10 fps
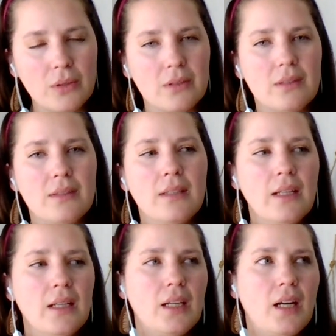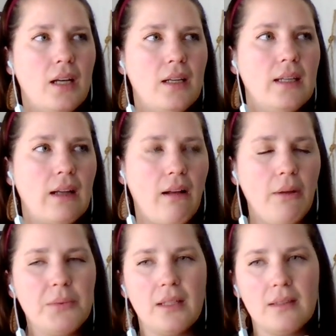tools, uh, it
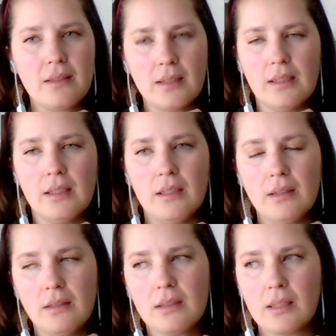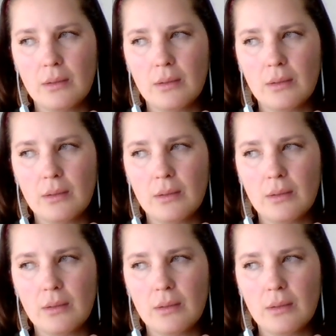helps us to